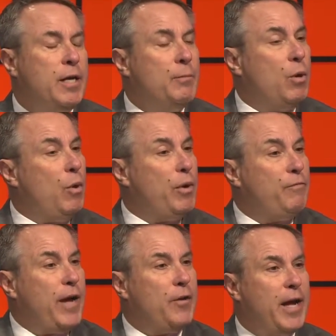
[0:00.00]
But what we
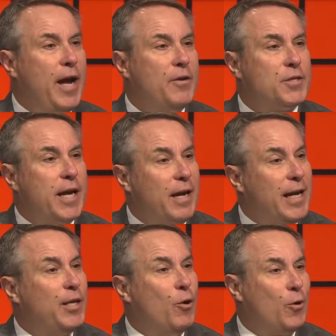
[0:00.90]
found out, it's kind of
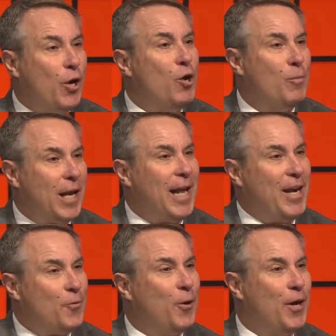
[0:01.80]
like the Oklahoma
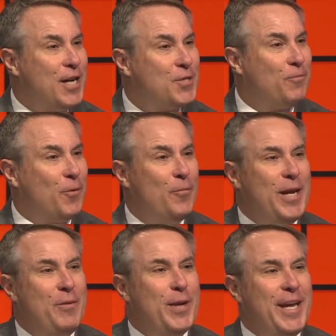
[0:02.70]
land rush from
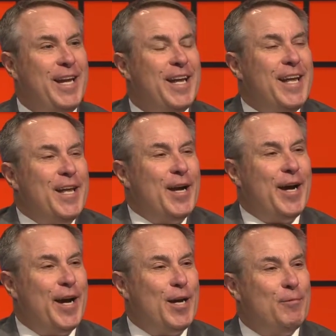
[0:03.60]
many, many
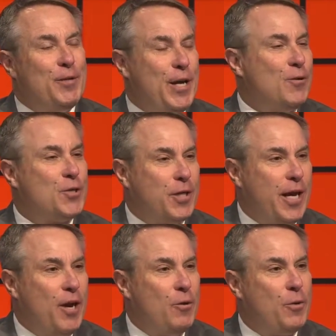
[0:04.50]
uh, years
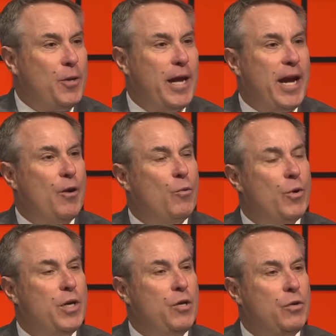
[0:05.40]
ago, that
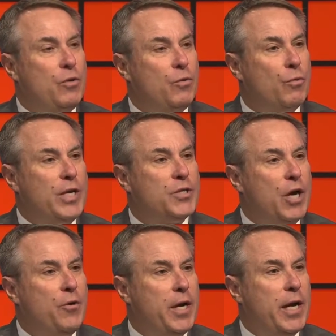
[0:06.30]
when you
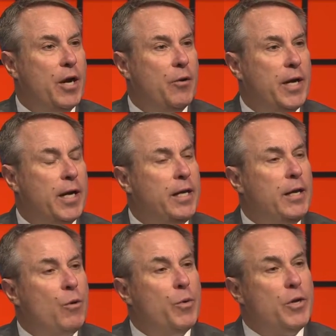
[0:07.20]
rezone an area,
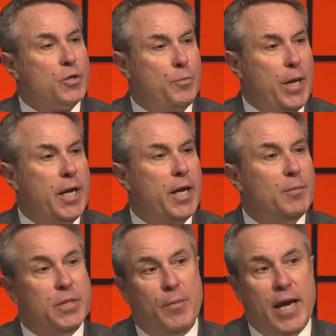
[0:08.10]
when there's
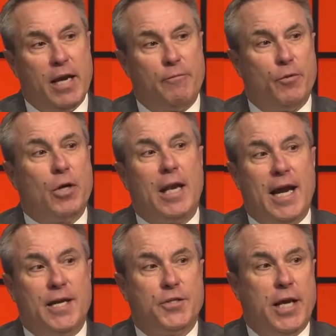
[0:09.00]
pent-up demand for
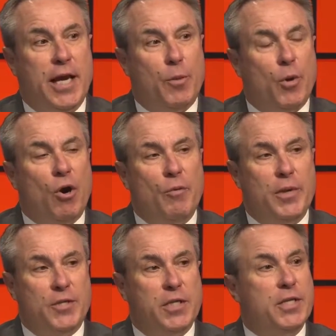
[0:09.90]
Class A
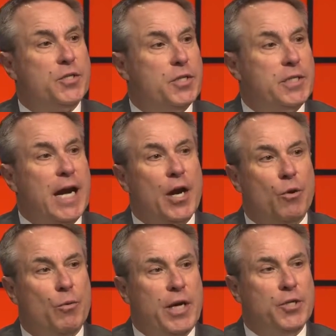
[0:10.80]
apartments in this
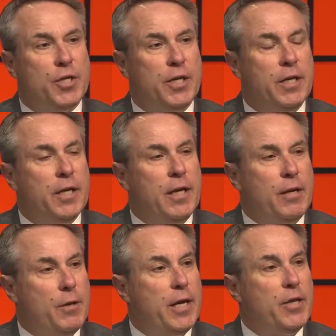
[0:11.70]
entire region,
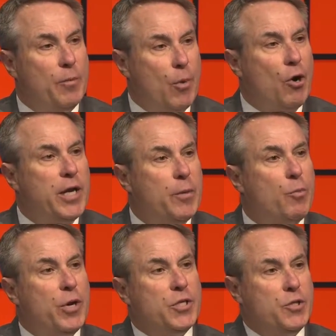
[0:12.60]
then the market
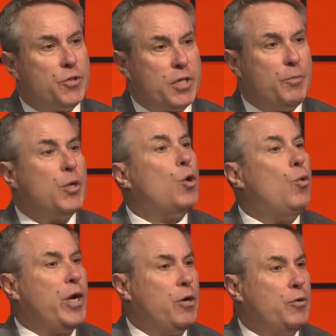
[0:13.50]
brings you something
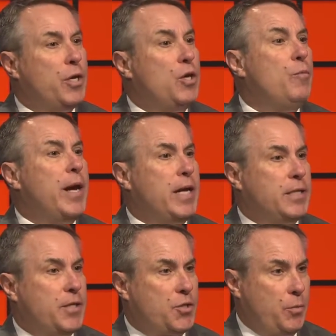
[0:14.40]
quicker than you may
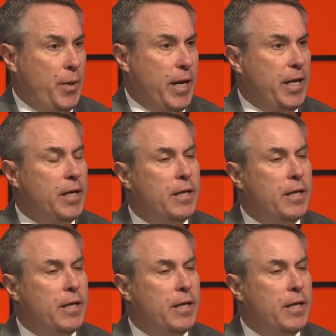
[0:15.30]
anticipate.